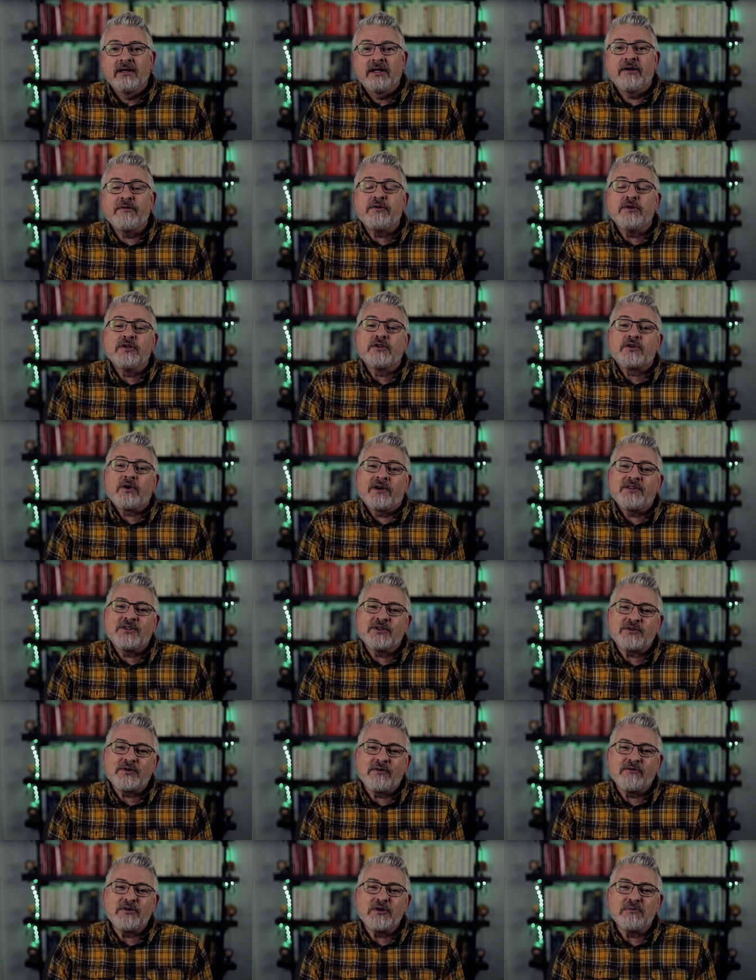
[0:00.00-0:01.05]
If you enjoyed
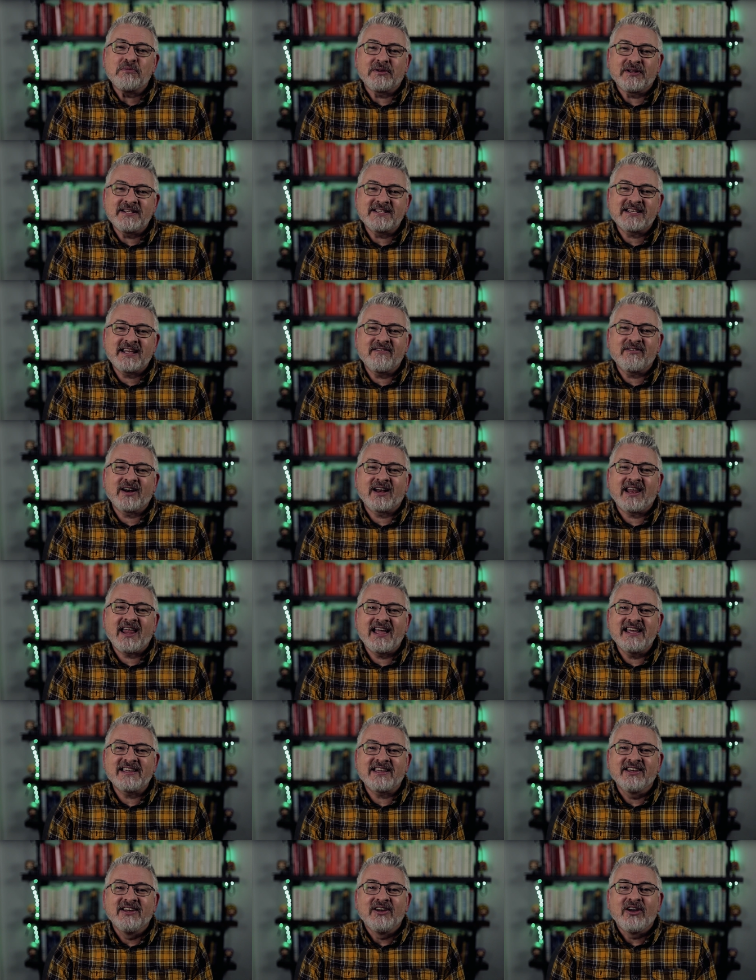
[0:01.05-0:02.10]
this review, please give it a
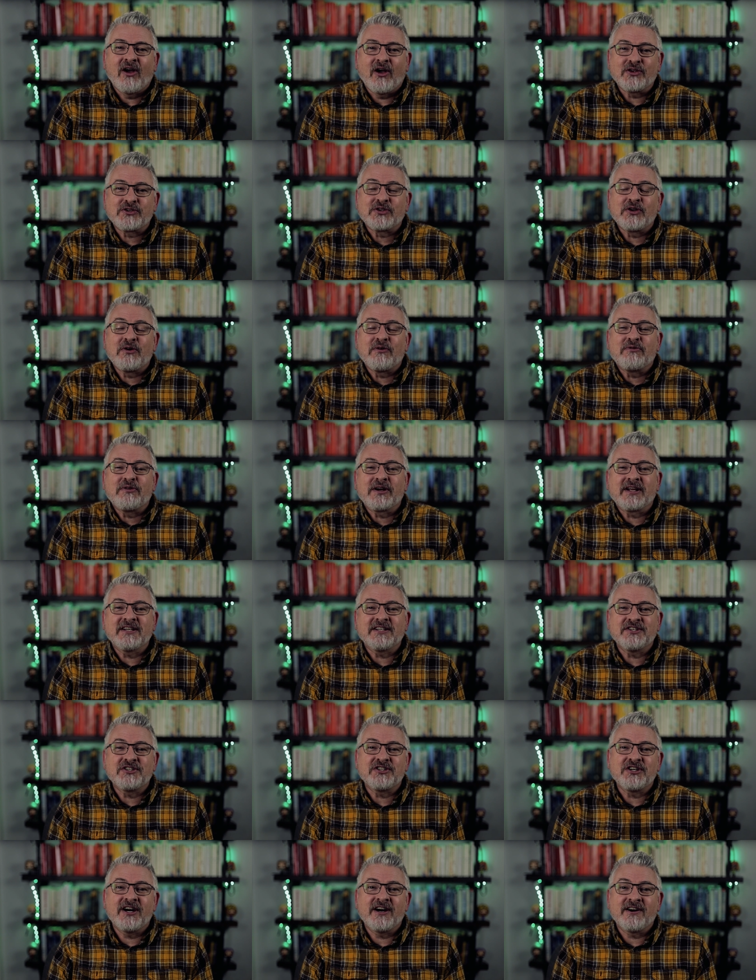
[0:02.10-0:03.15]
like. Also, don't forget
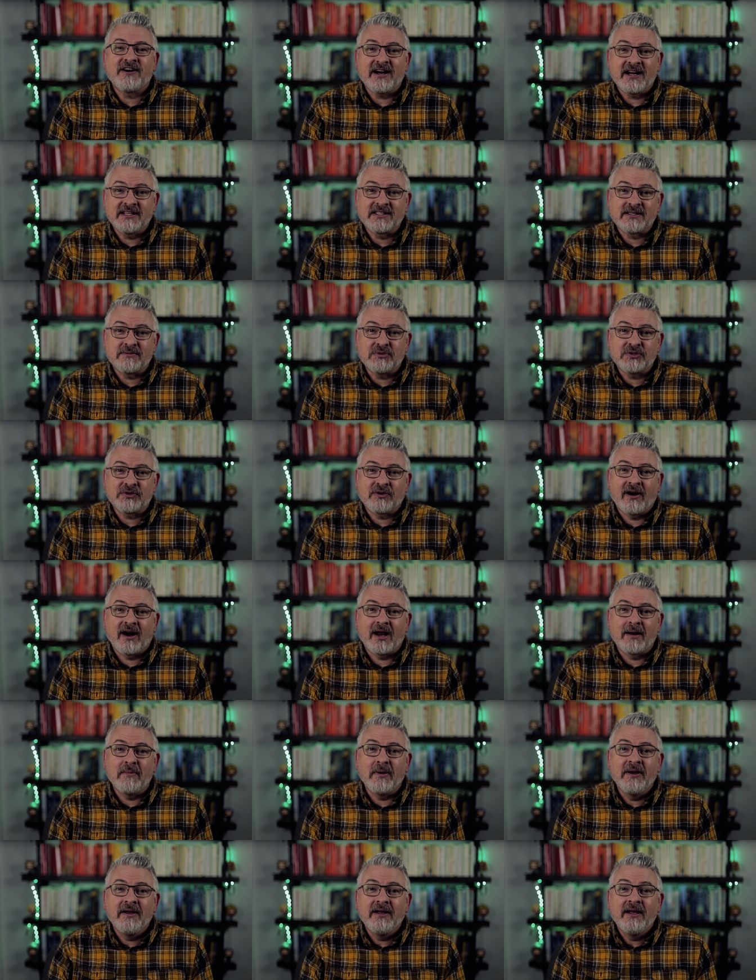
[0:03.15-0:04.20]
to share and
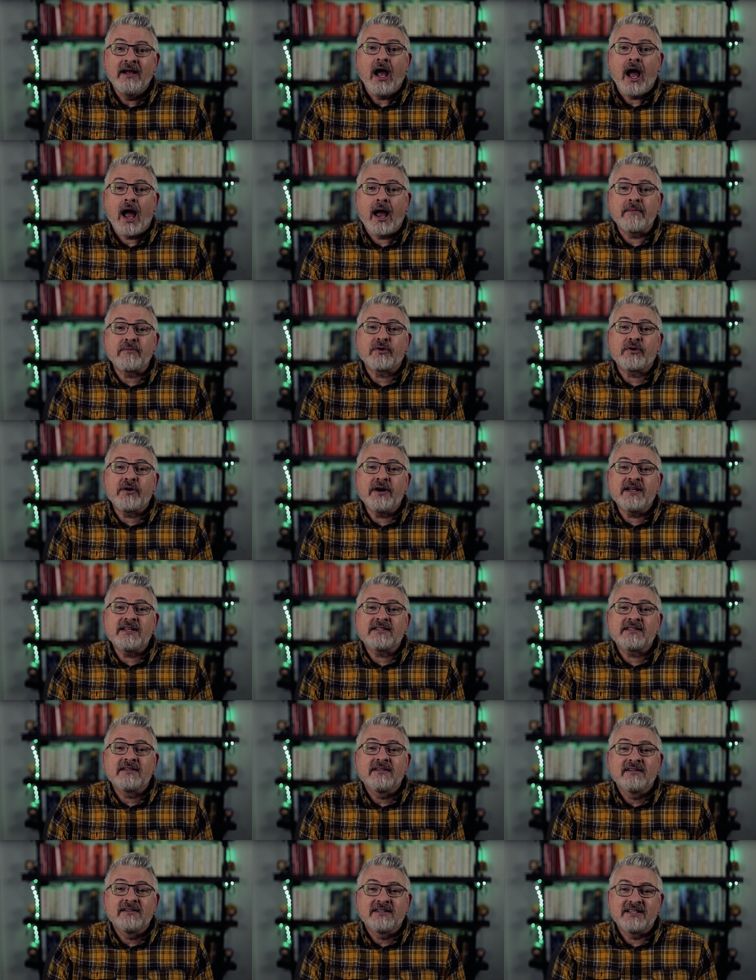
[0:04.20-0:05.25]
subscribe. I'm
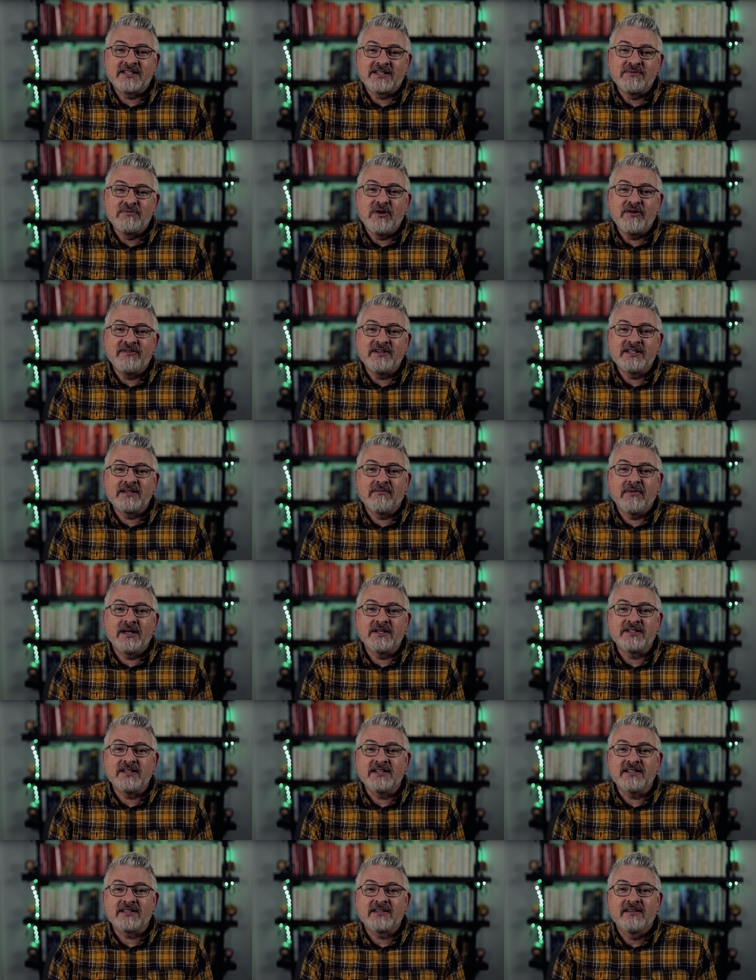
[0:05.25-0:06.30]
Chris. This is Movies and
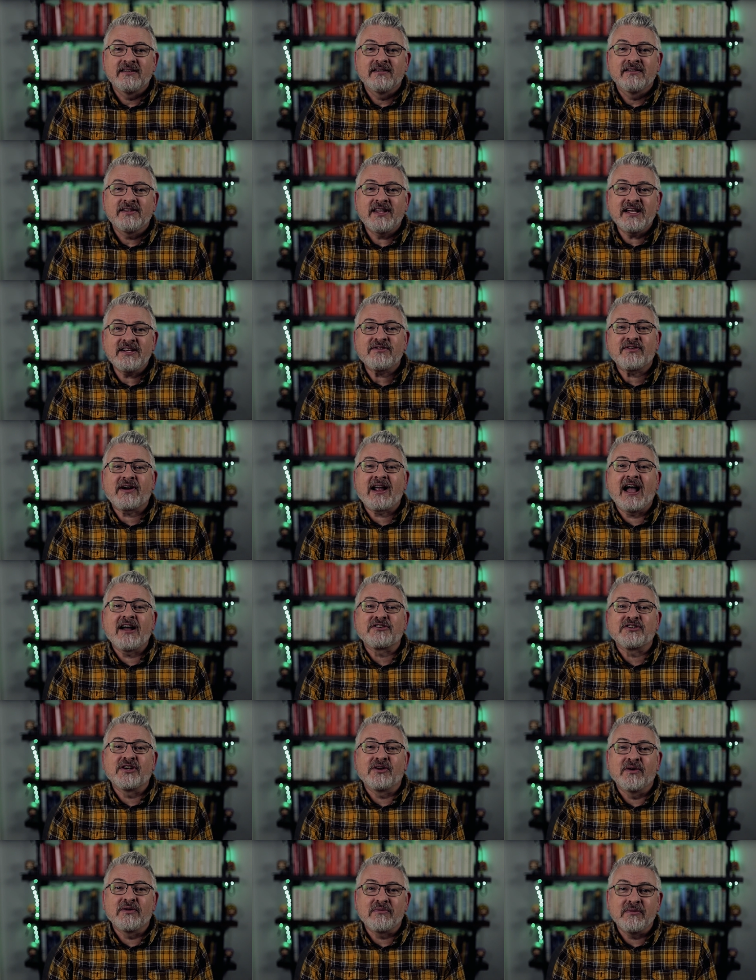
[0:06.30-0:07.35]
Munchies. Thanks for
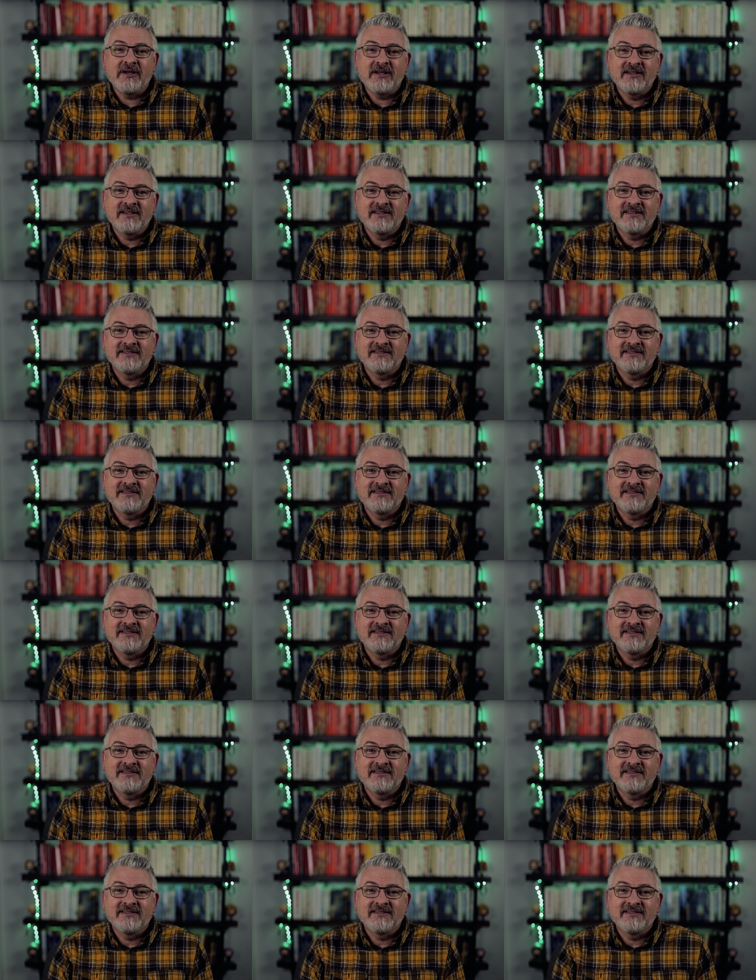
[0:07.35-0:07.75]
couching with me.